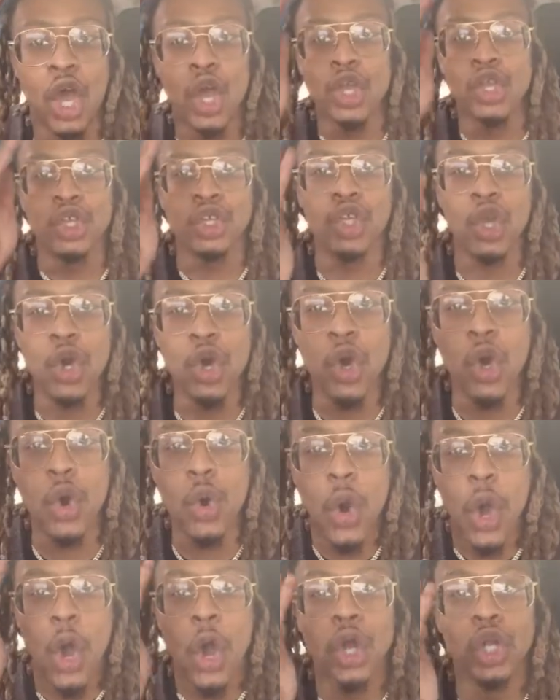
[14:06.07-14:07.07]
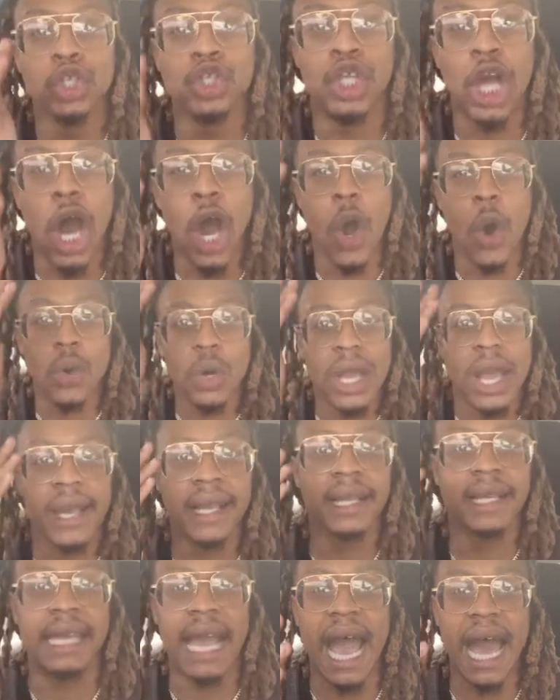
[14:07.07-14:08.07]
You don't
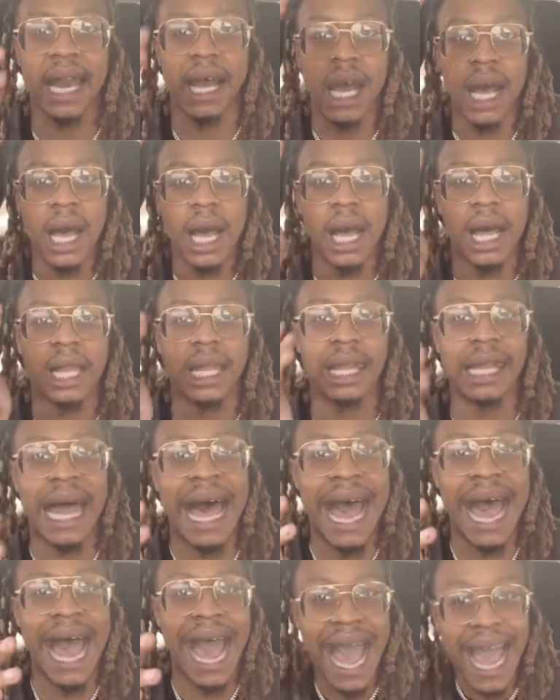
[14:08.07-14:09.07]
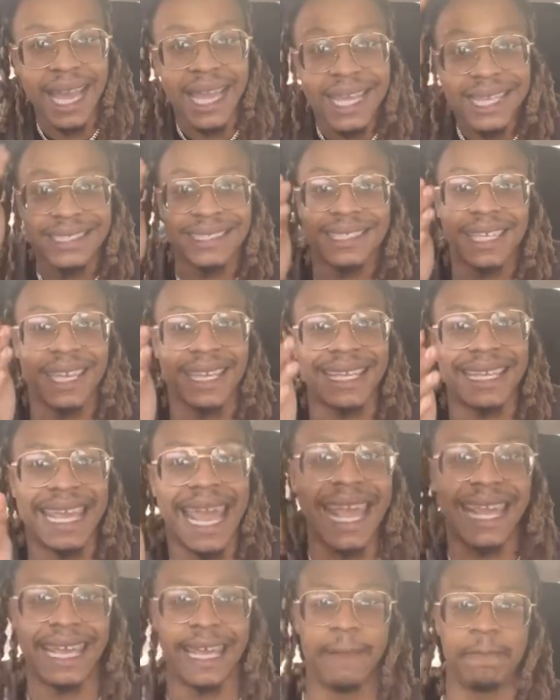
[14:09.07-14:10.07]
gotta lie to
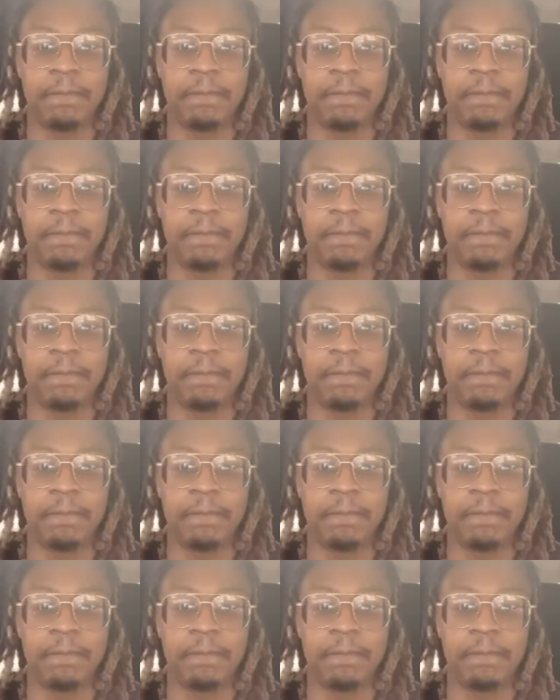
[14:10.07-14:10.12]
kick it.